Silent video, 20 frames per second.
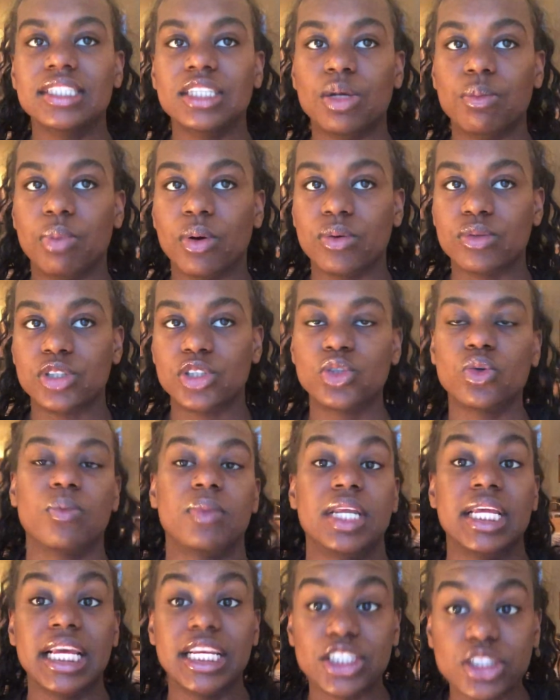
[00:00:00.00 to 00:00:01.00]
about so
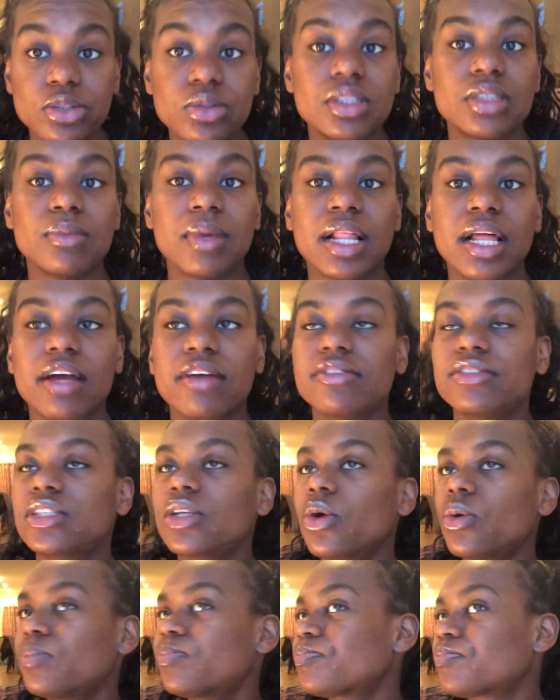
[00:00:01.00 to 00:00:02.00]
many issues in my life.
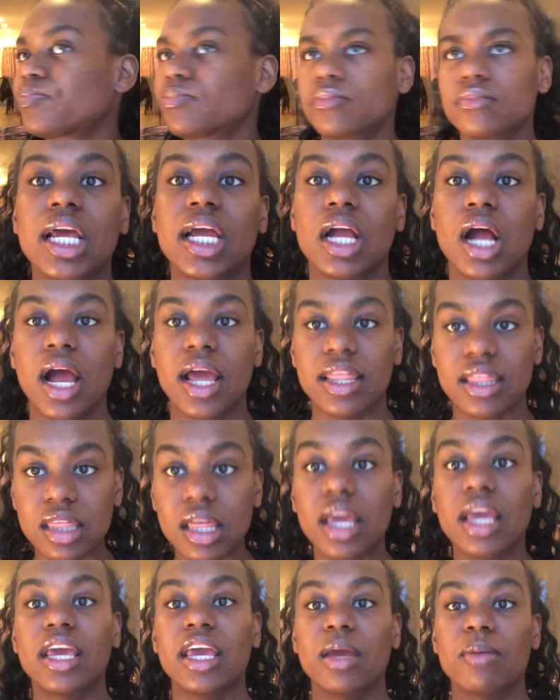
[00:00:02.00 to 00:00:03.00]
So like, I
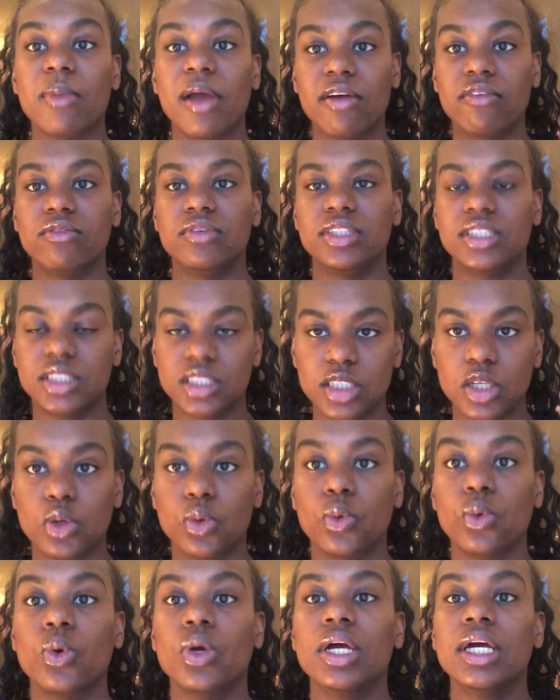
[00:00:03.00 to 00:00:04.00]
thank him every
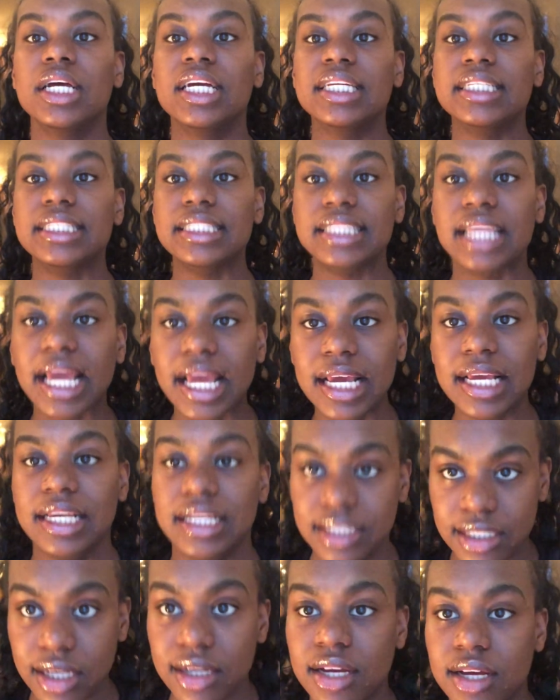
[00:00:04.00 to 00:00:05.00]
single day.